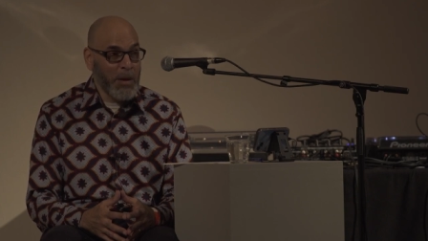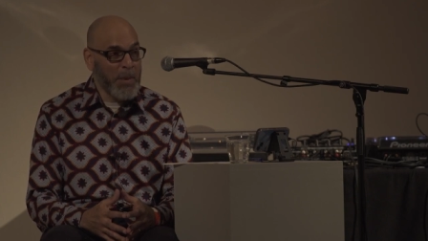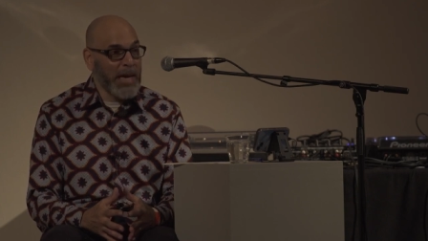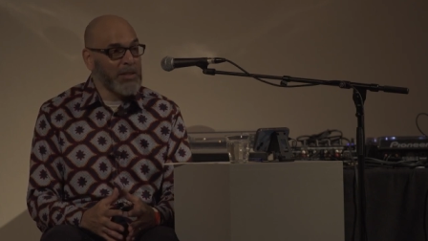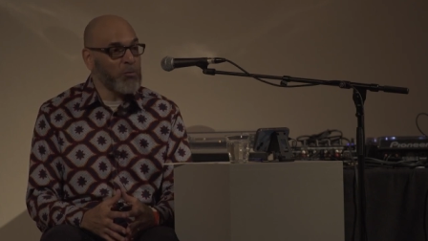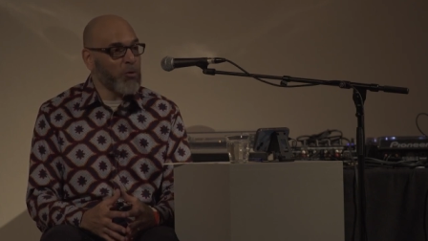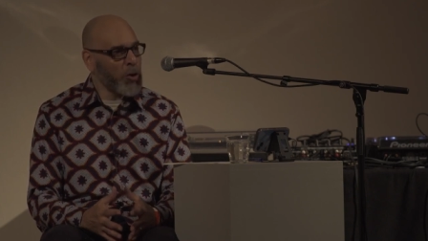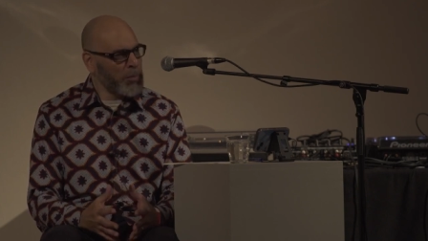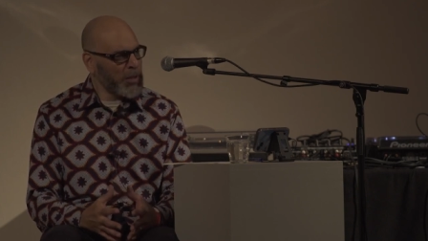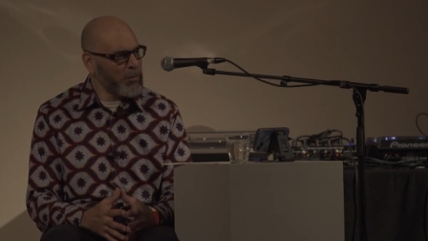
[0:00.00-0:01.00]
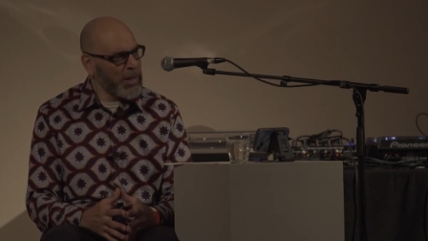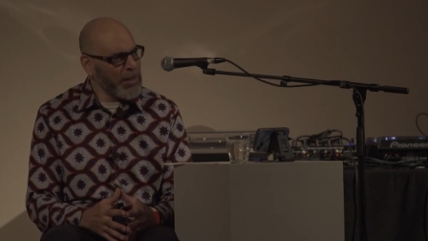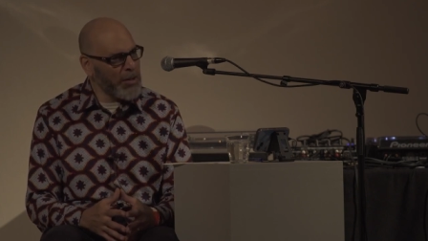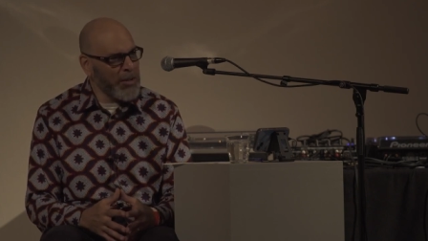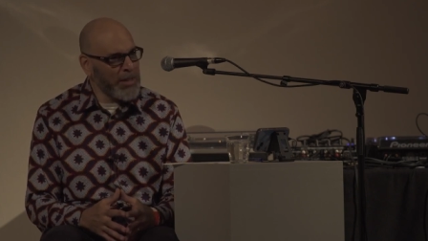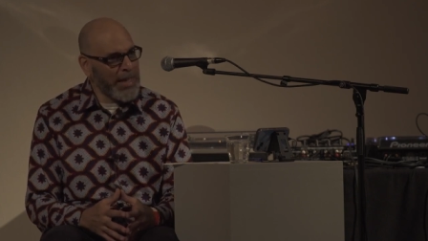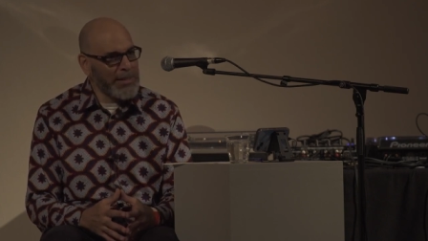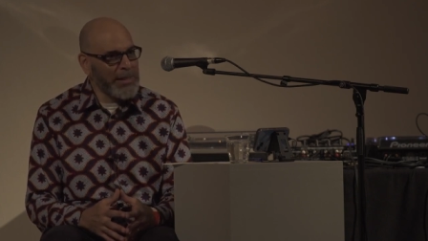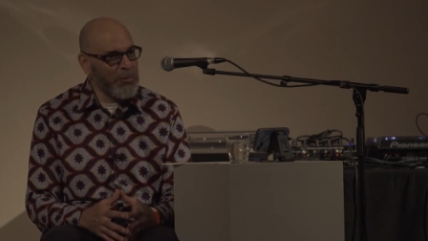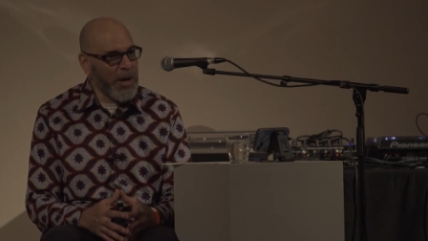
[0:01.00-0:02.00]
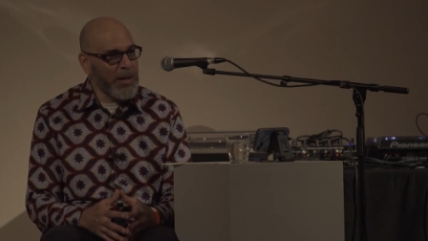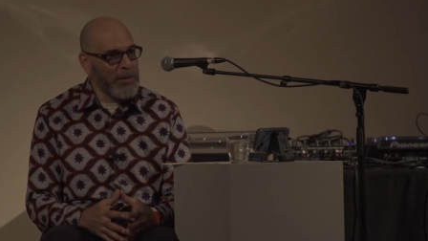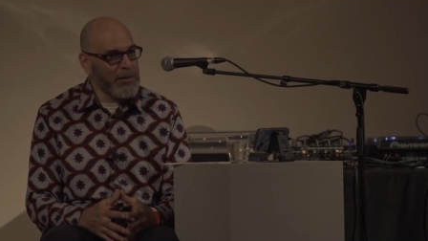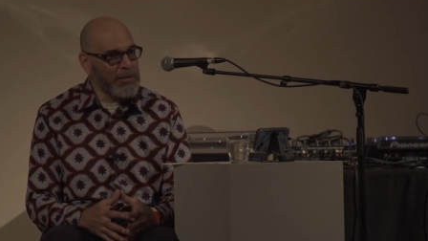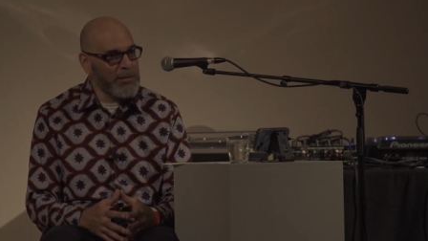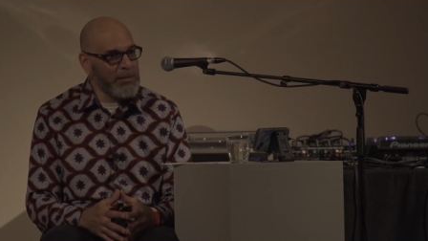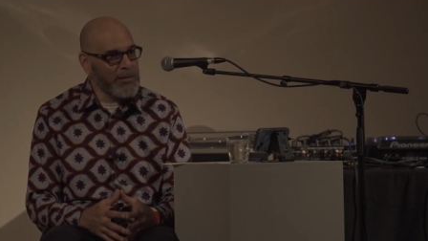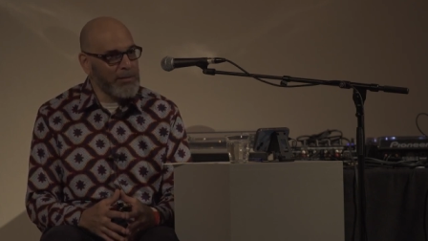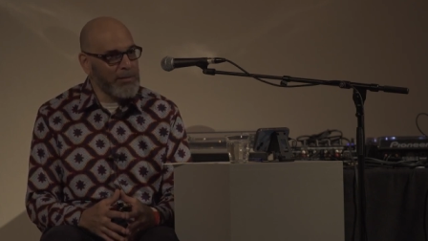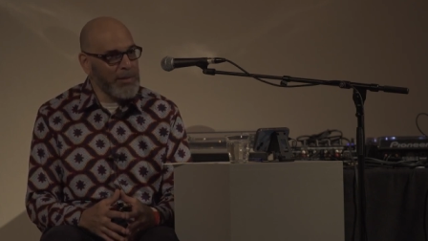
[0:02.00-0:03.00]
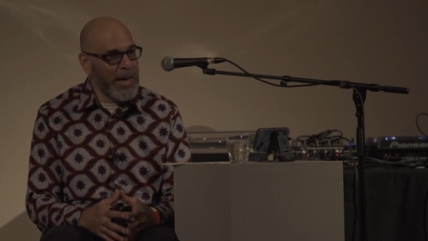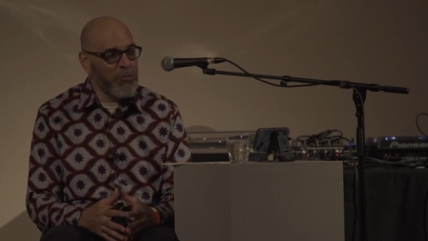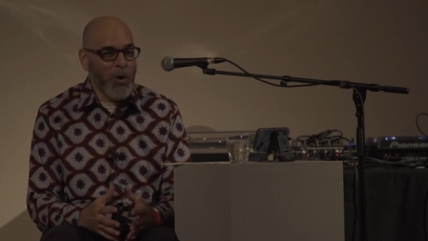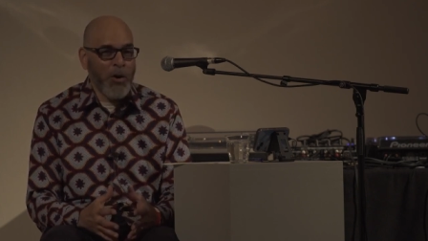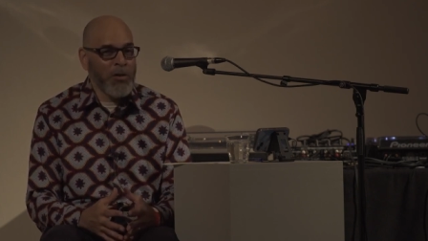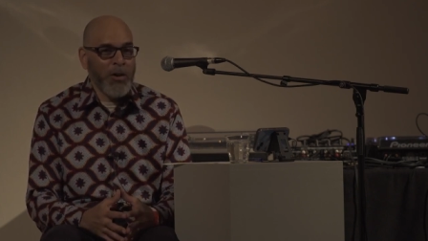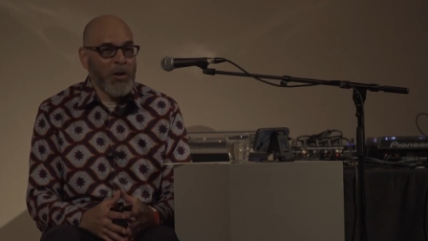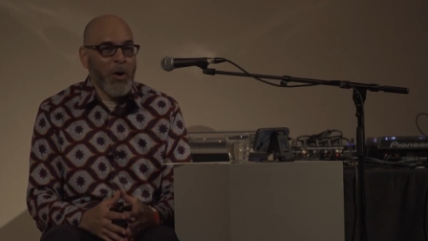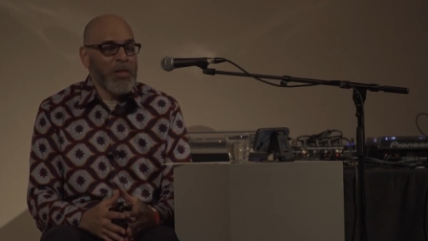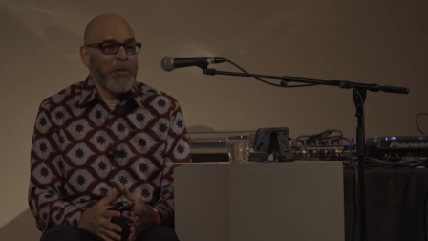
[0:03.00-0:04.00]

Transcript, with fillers: Imagine Robeson being called anti-white. And, Wal and all,